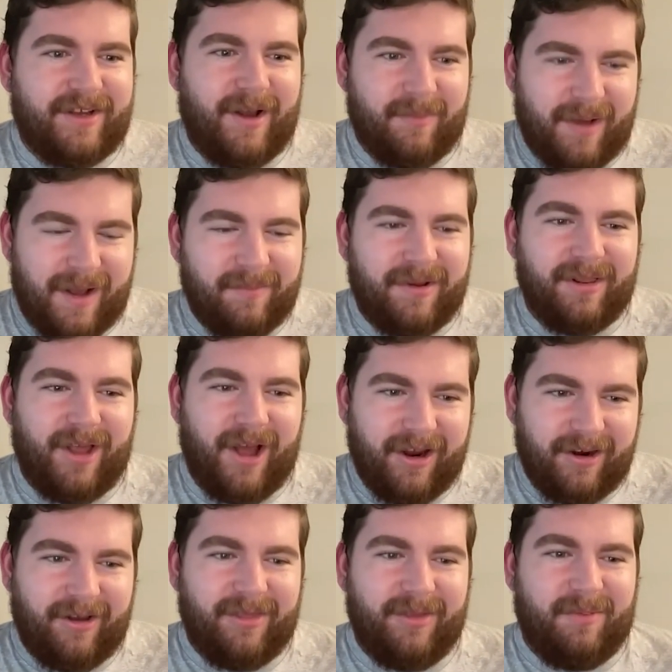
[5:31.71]
come up a
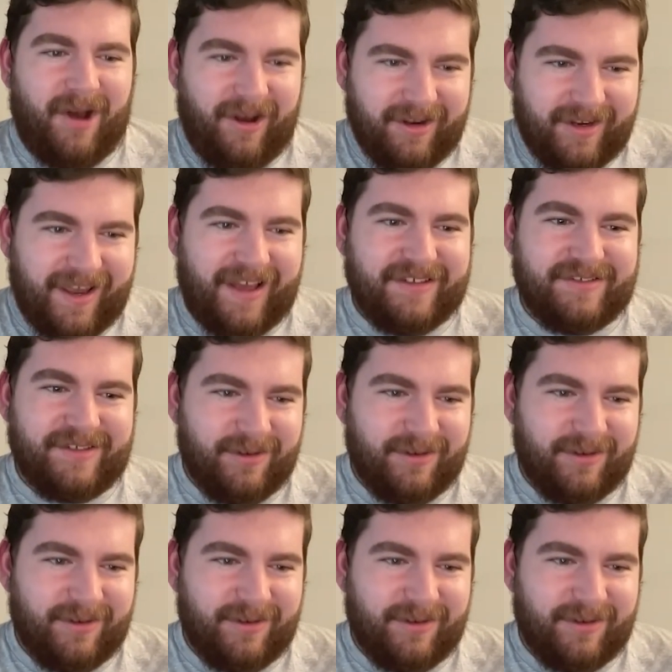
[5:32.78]
lot on the podcast.